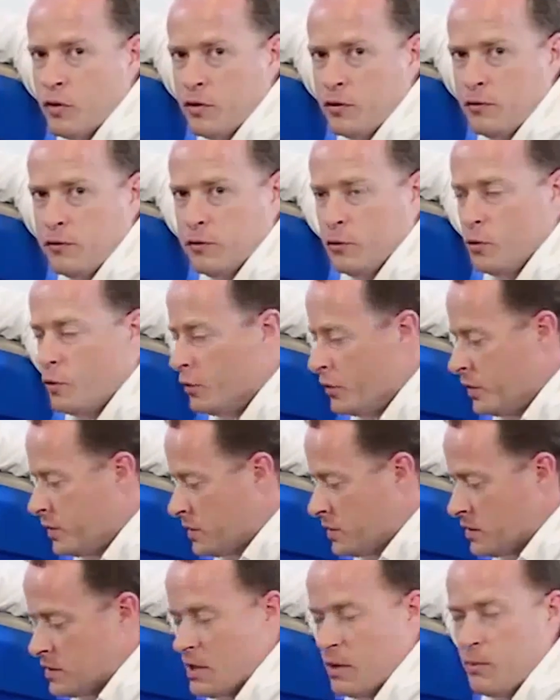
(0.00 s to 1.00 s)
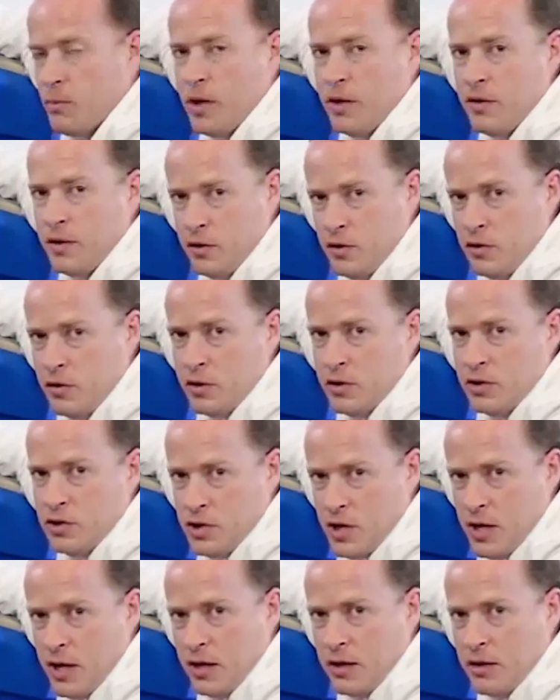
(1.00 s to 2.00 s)
on the floor, this is somewhere that you can
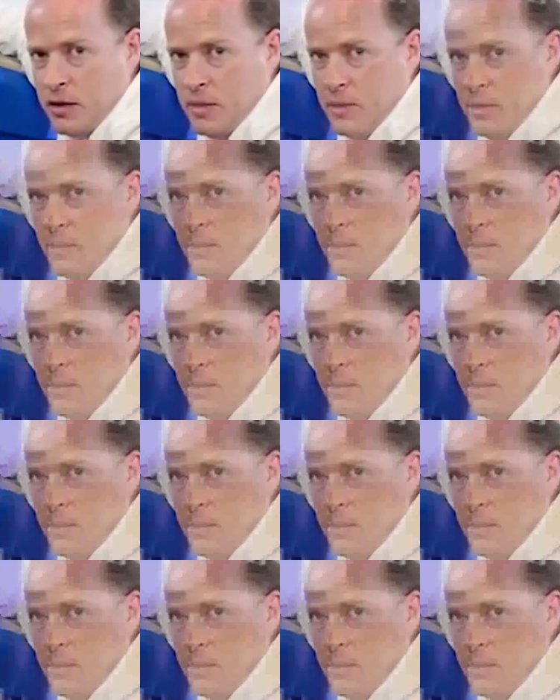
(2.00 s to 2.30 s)
check.